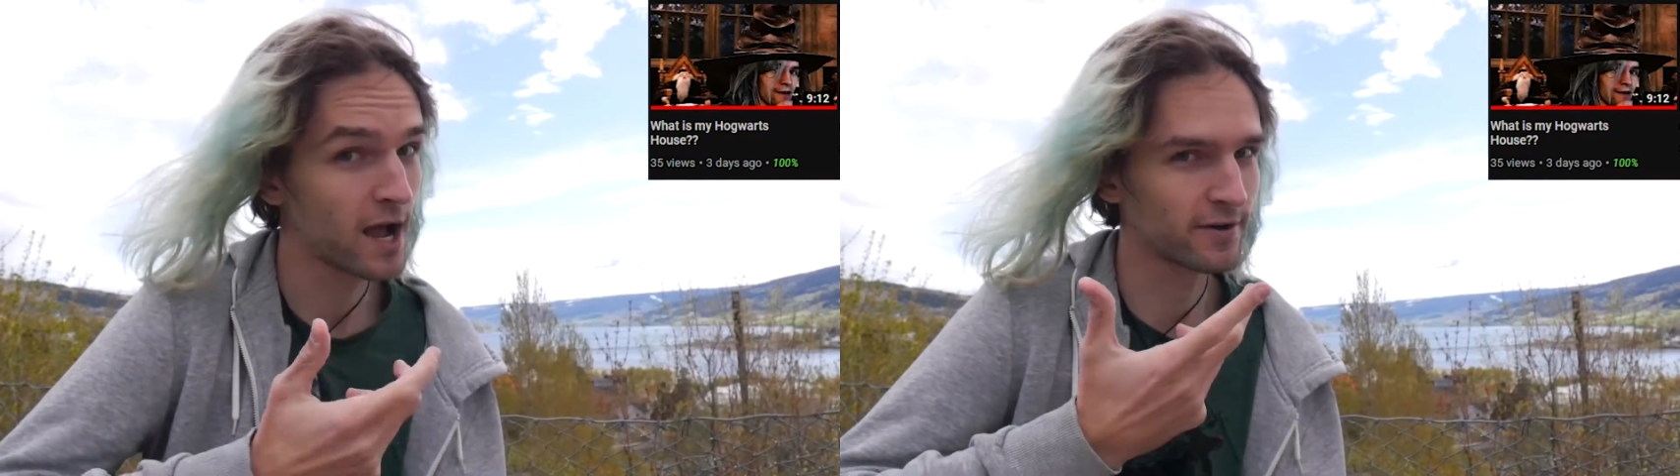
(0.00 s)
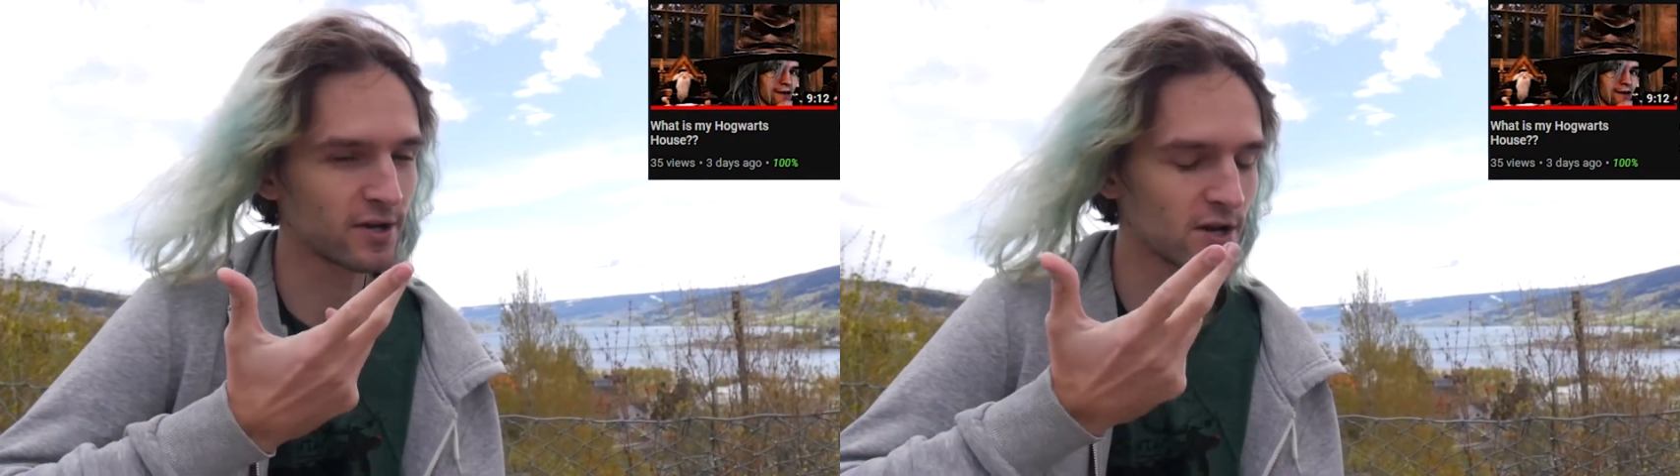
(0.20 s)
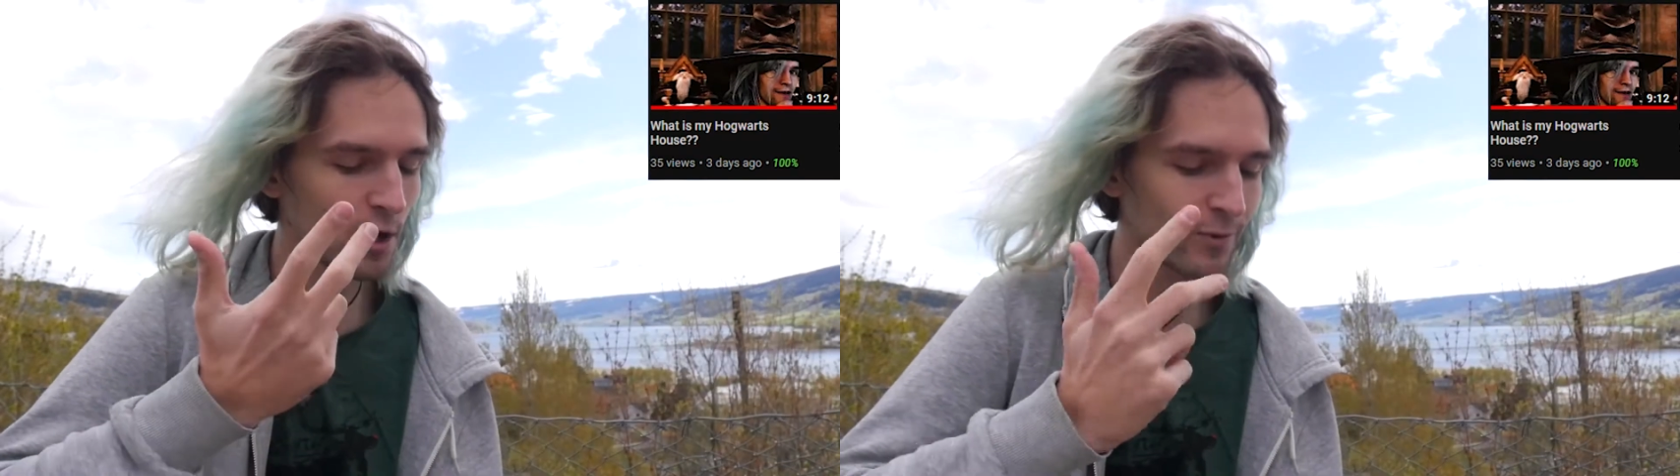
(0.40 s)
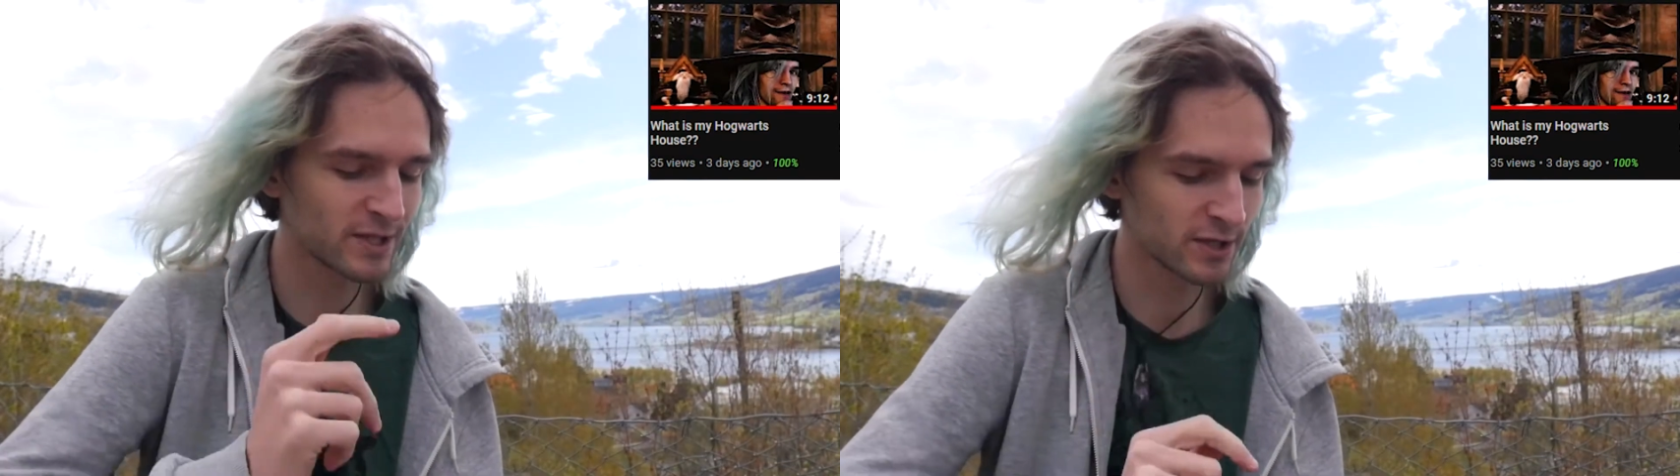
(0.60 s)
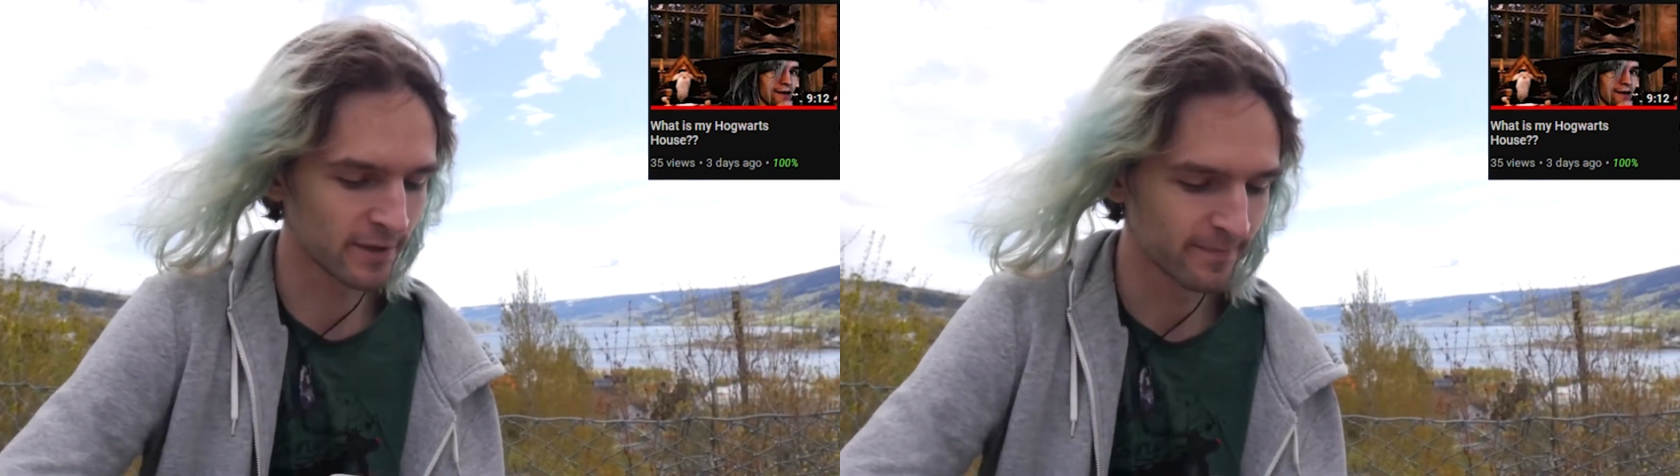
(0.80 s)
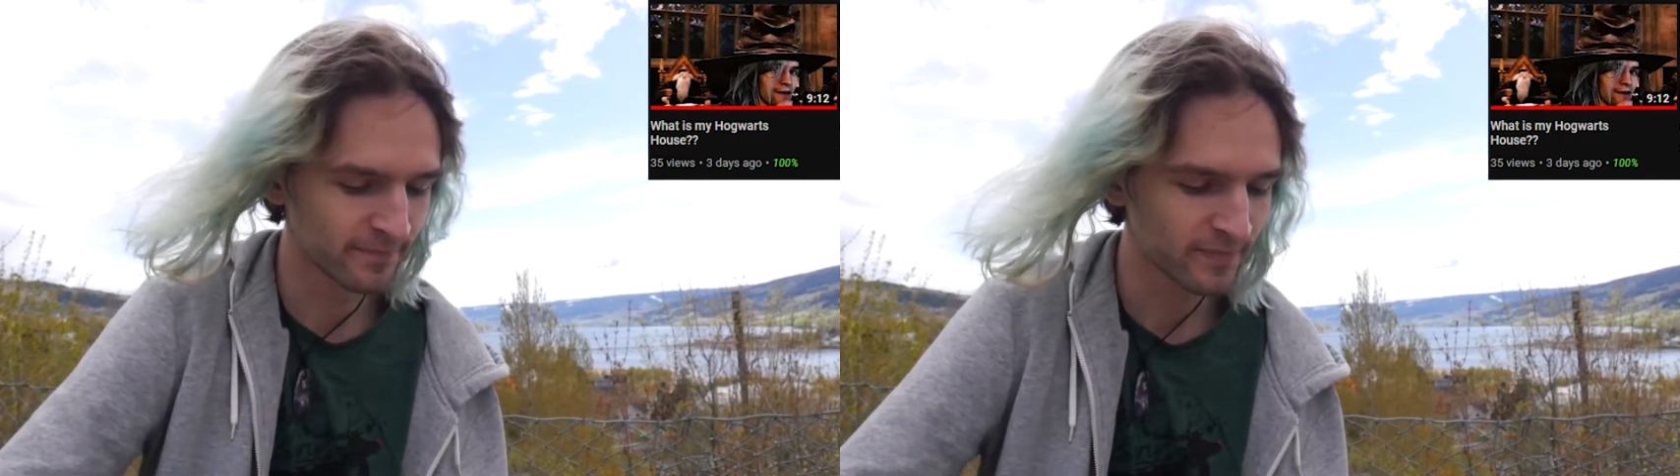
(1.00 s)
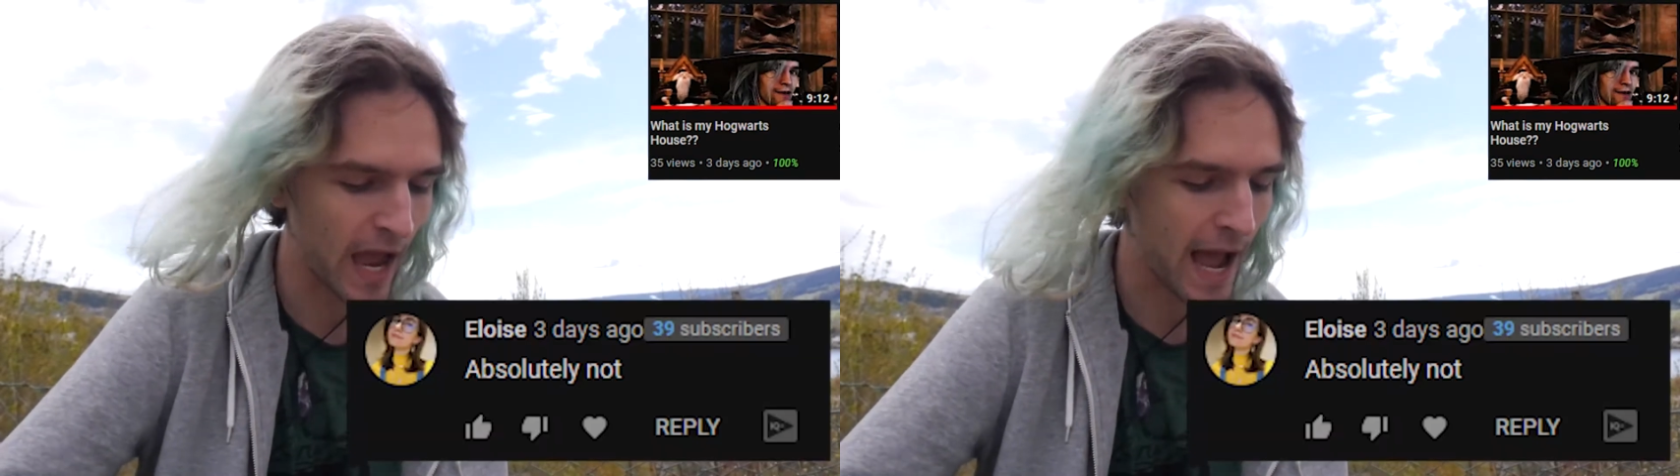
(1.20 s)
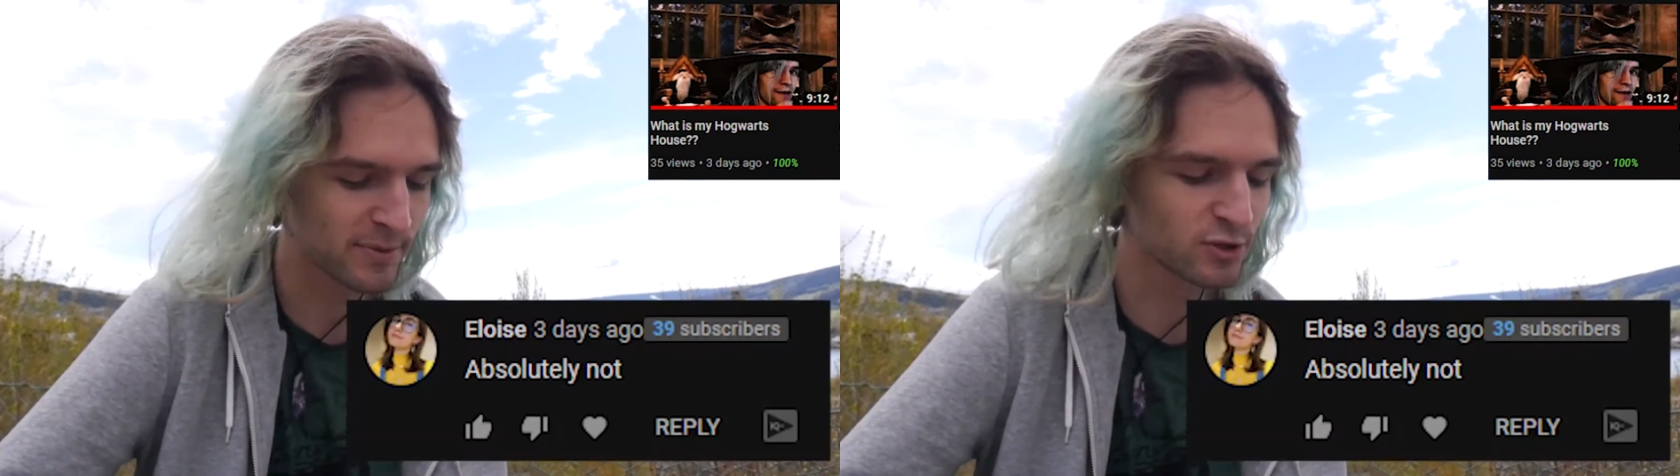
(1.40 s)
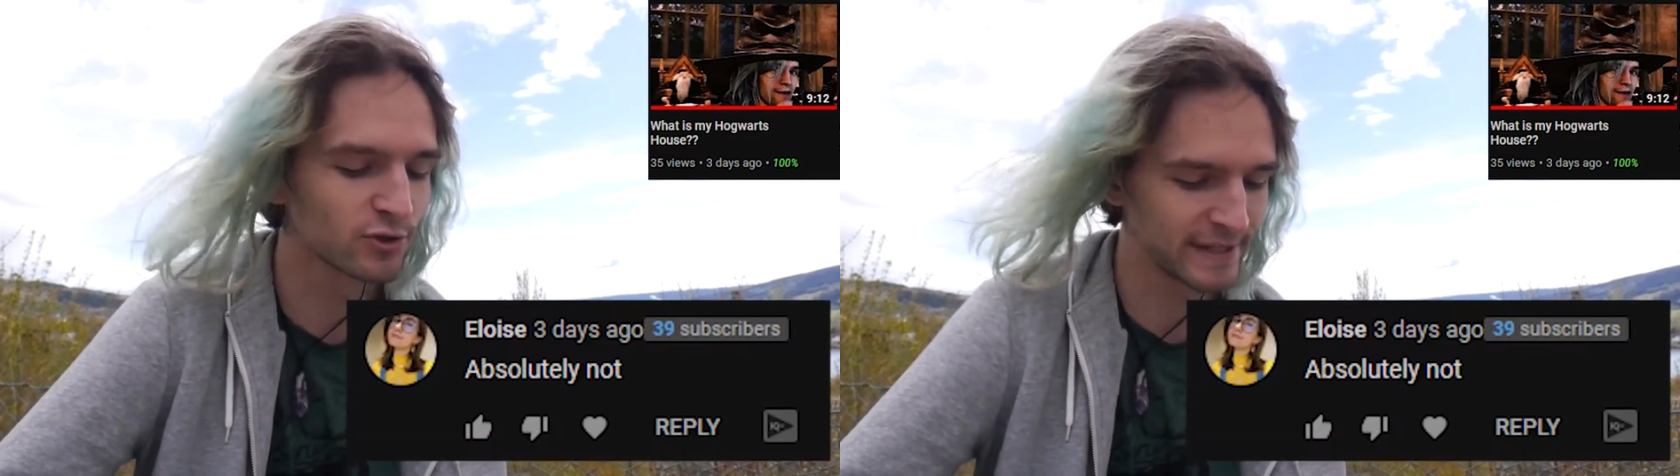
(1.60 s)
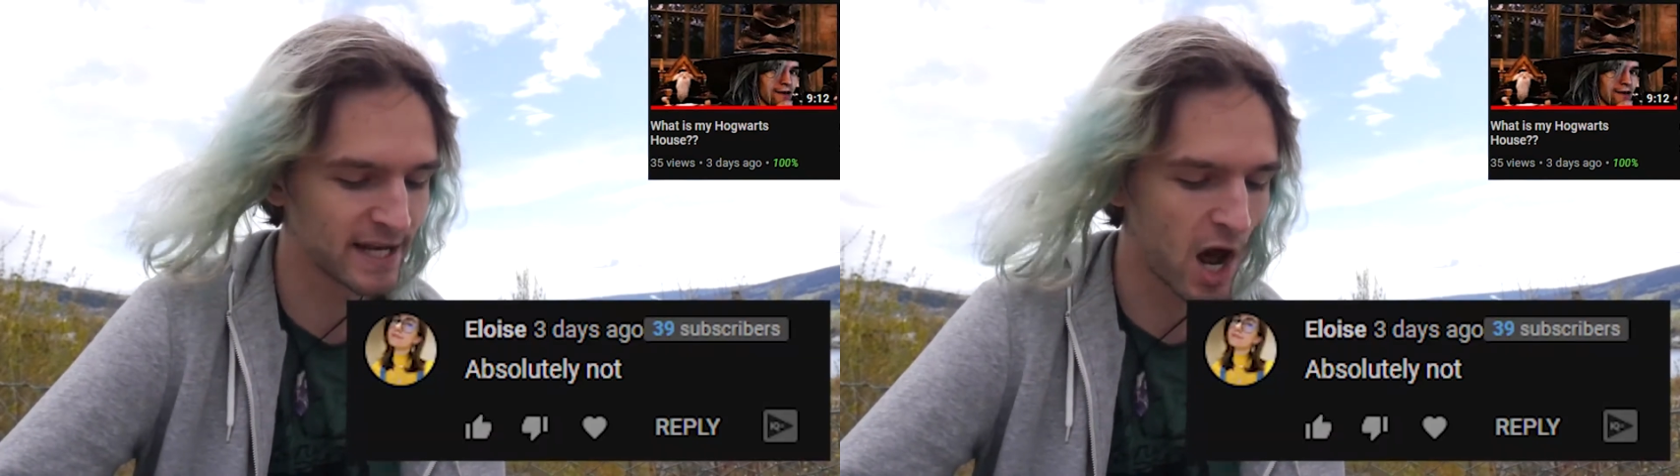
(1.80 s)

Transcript: How do you know, wizard? Absolutely